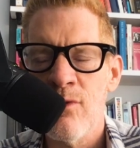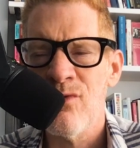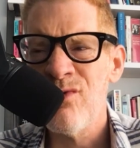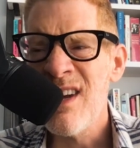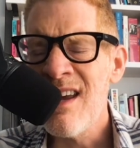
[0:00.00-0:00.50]

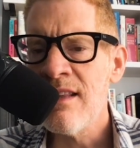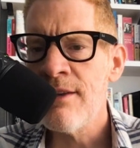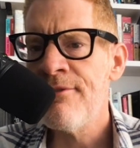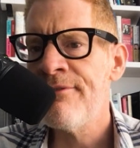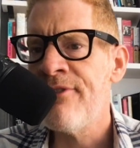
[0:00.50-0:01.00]
really
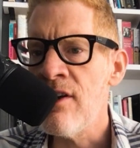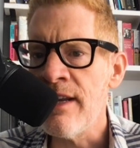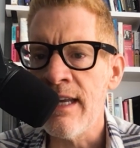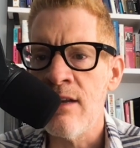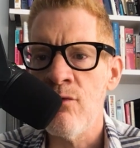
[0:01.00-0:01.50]

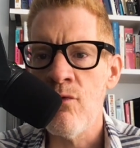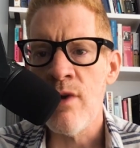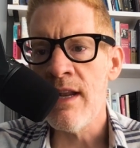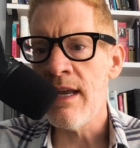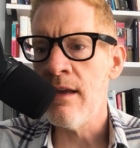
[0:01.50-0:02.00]
funny and
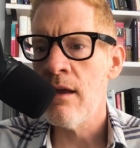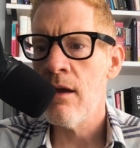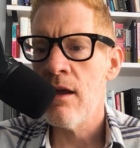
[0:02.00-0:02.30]
witty,